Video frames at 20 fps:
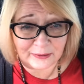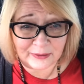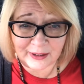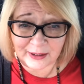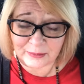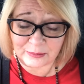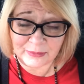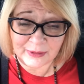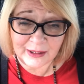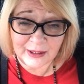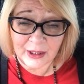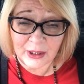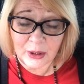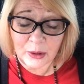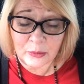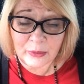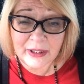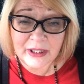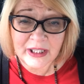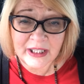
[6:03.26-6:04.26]
them.
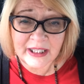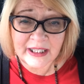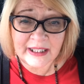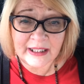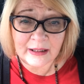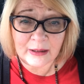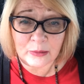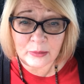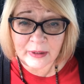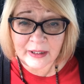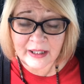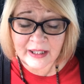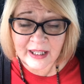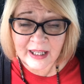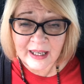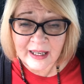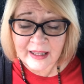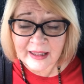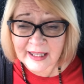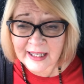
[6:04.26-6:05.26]
We just deal with
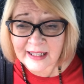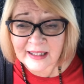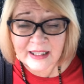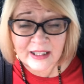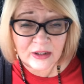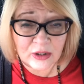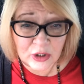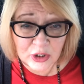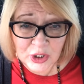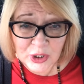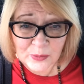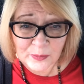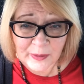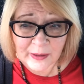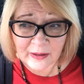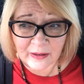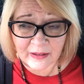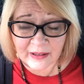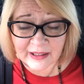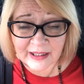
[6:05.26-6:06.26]
things in the
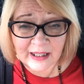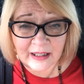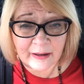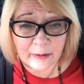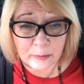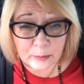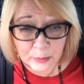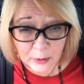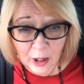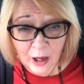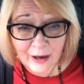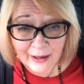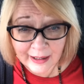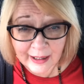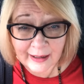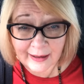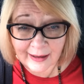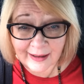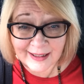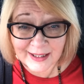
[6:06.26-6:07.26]
spirit that are
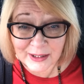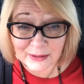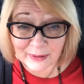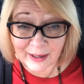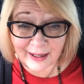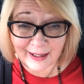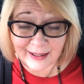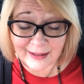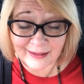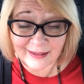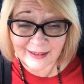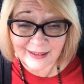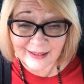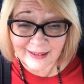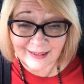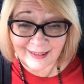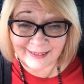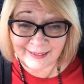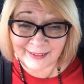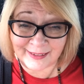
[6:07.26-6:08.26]
blocking us, right?
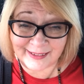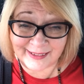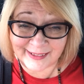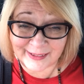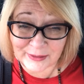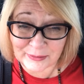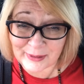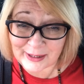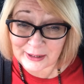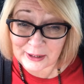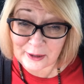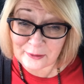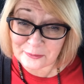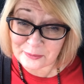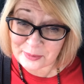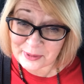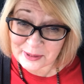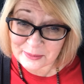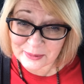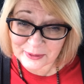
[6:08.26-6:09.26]
We love
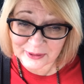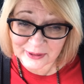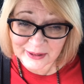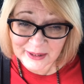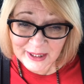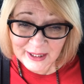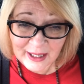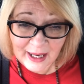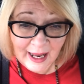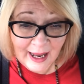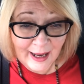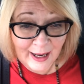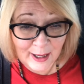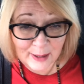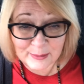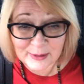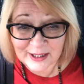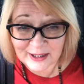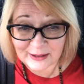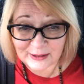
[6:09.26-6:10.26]
people.
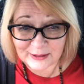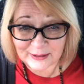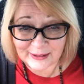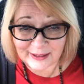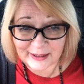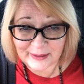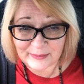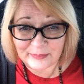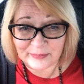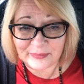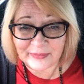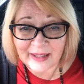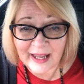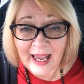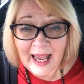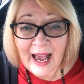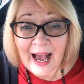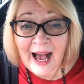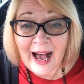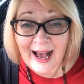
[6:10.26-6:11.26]
Absolutely.
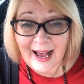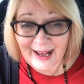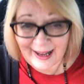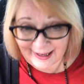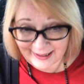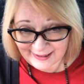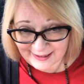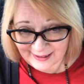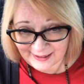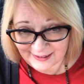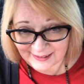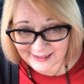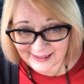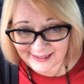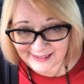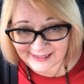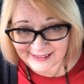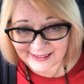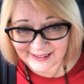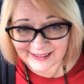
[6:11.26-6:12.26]
Hi,
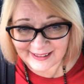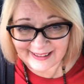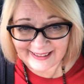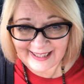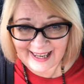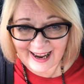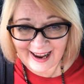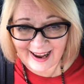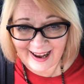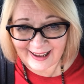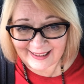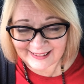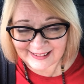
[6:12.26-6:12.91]
Colleen. Yeah.